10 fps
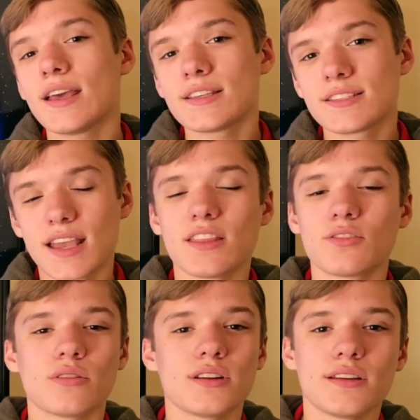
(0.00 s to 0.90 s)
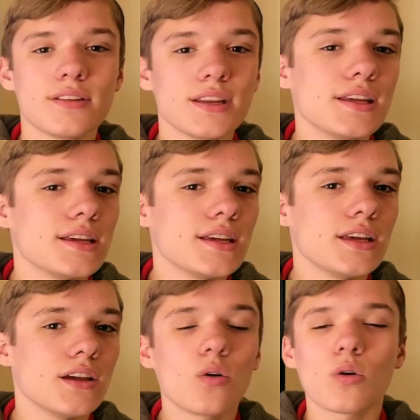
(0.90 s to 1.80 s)
say through a
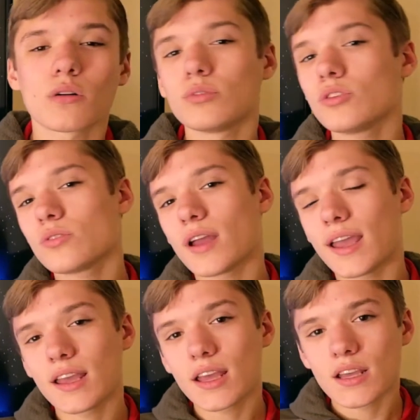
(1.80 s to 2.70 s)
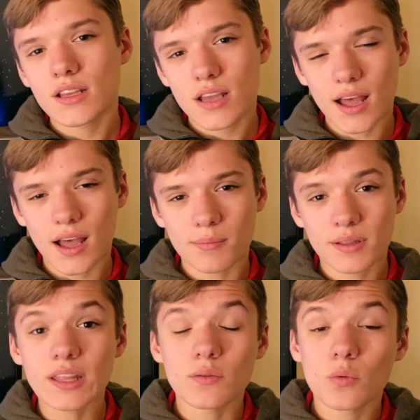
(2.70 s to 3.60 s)
DVD or Blu-ray,
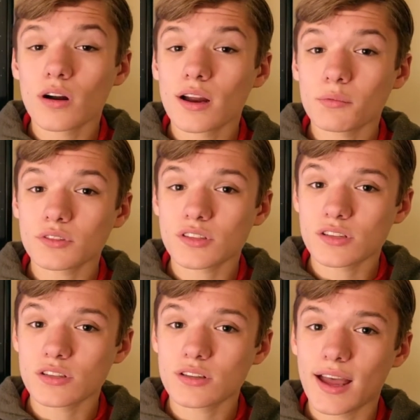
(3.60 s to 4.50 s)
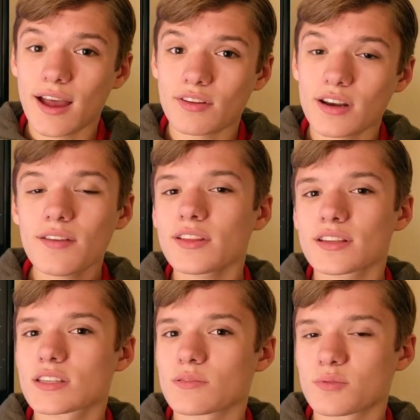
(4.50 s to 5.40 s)
but they were able to have a
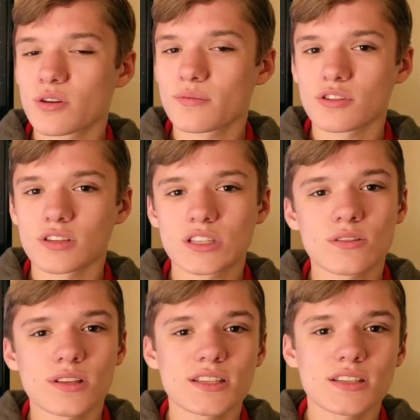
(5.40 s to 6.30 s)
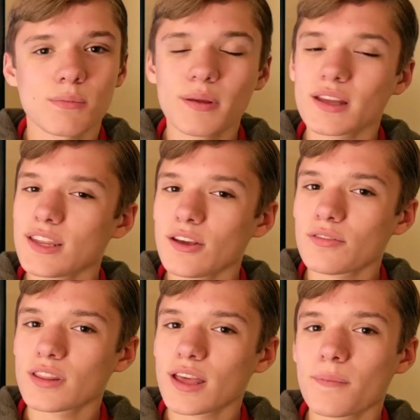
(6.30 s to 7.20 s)
Netflix subscription. So this is a big deal
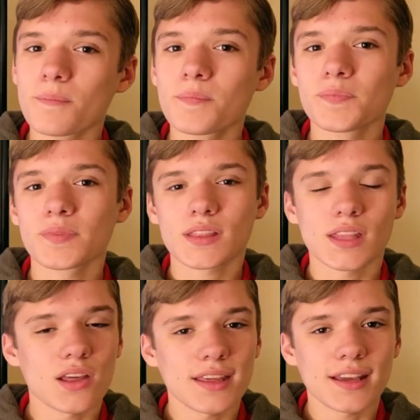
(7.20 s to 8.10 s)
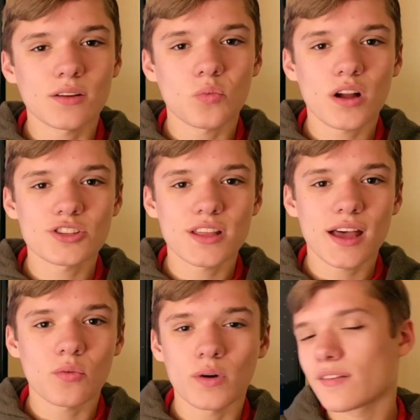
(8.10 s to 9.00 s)
for them. Now they can watch
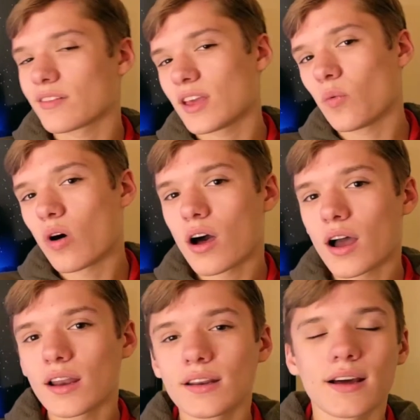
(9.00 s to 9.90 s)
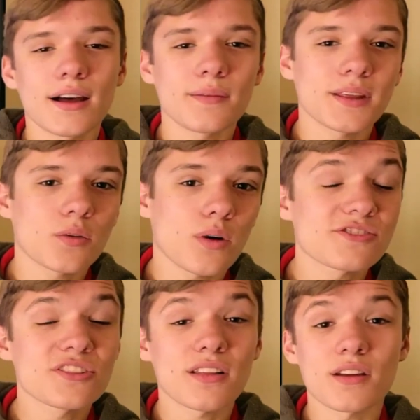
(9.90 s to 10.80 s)
that whenever they want. They can
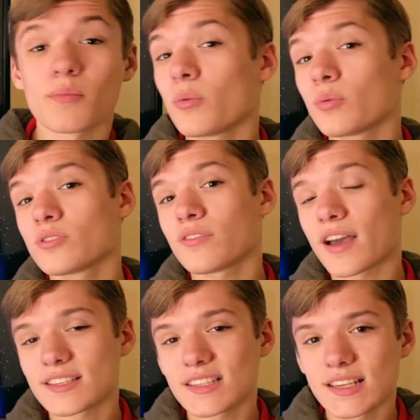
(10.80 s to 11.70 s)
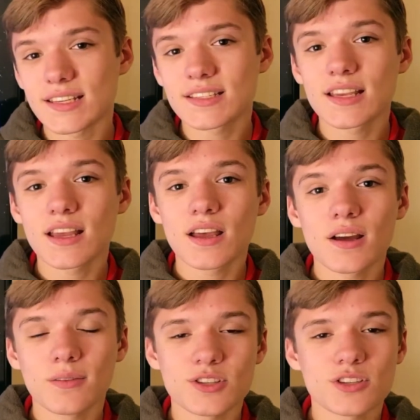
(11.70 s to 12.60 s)
watch it on their mobile devices,
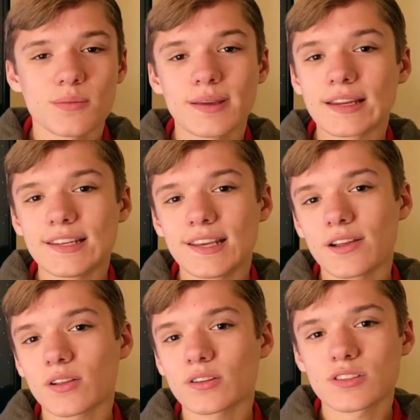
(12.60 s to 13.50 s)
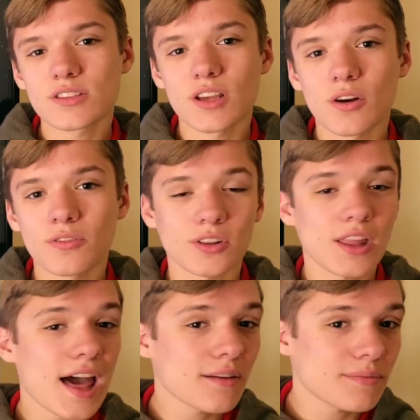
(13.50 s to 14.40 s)
which is a big deal. So for a
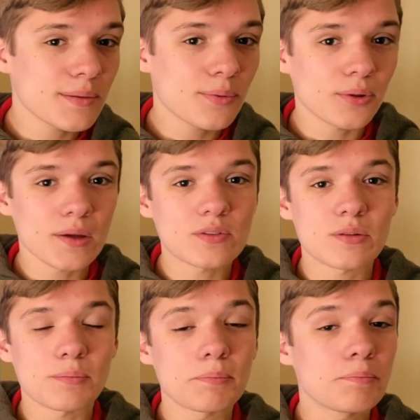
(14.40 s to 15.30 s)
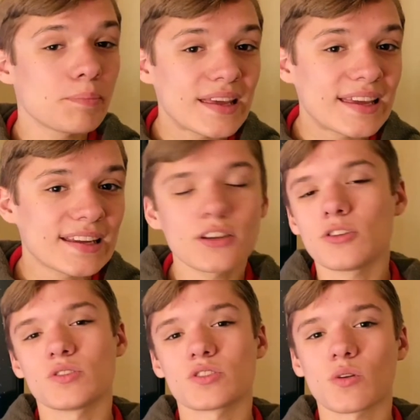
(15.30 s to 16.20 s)
lot of people, that was a big
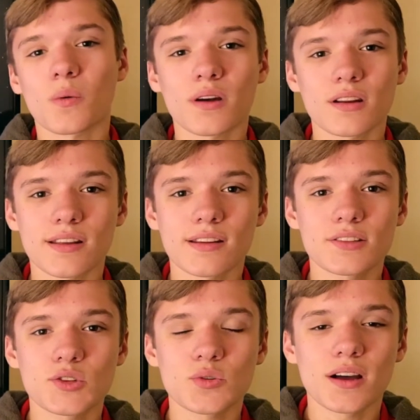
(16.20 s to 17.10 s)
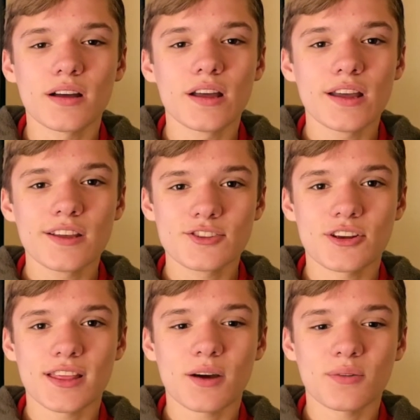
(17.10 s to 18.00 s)
news. So I wanted to
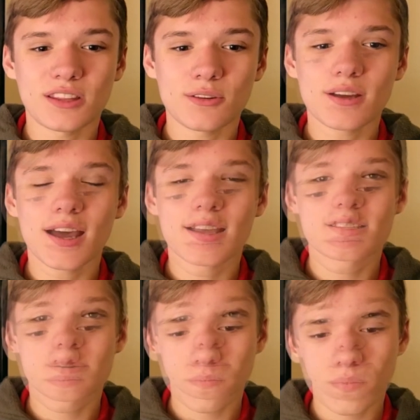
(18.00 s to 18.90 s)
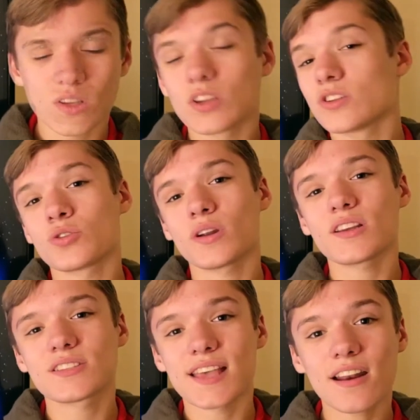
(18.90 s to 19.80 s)
share that with you guys. Join
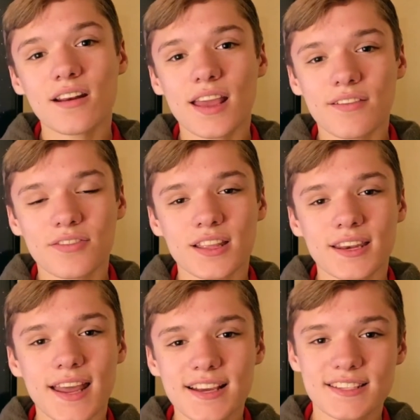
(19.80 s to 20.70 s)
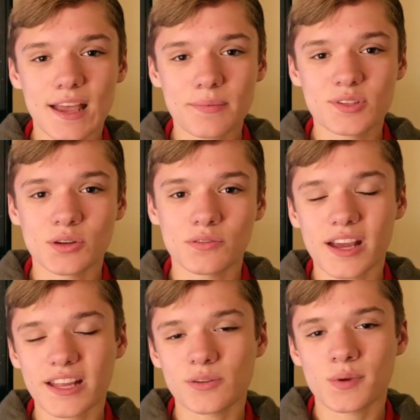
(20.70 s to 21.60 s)
us Saturday for the next episode of
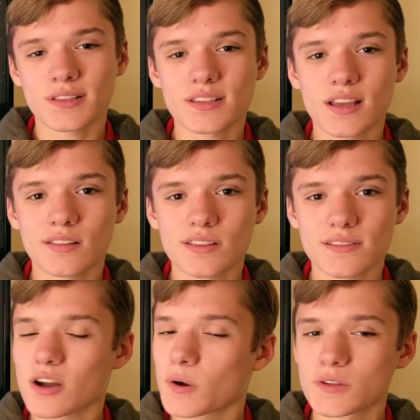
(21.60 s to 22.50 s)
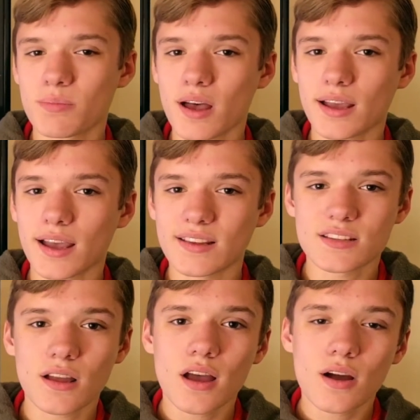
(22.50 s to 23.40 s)
Tatooine Sons, a Star Wars
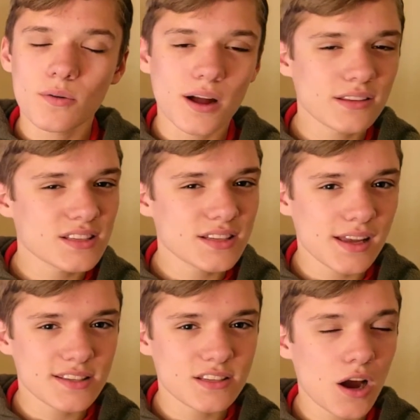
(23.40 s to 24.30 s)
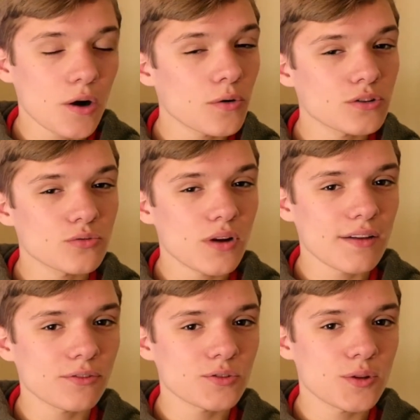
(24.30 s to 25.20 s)
podcast, where I'll discuss Star Wars
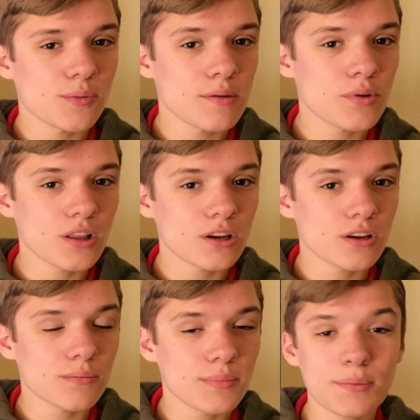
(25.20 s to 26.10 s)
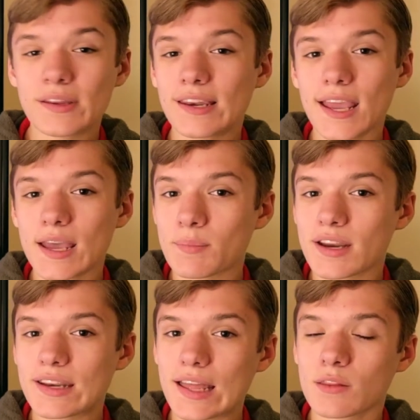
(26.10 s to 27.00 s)
Rivals with my brother BB Nate and
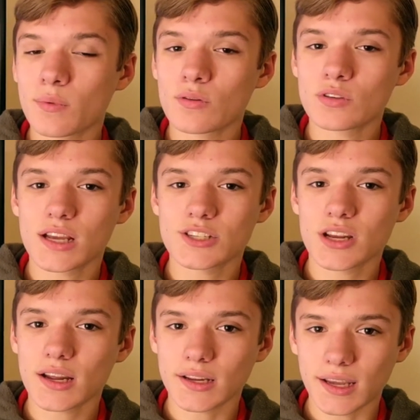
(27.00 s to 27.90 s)
my dad, the Bow Tie Jedi